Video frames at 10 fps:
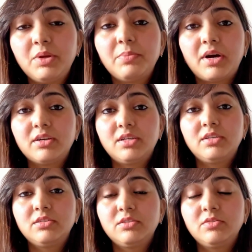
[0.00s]
part
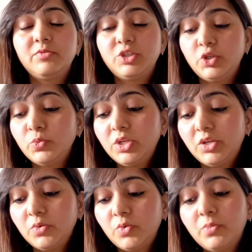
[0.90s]
uh, which you need
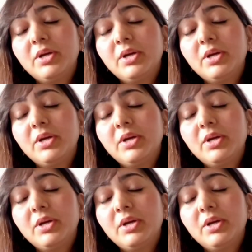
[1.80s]
to know.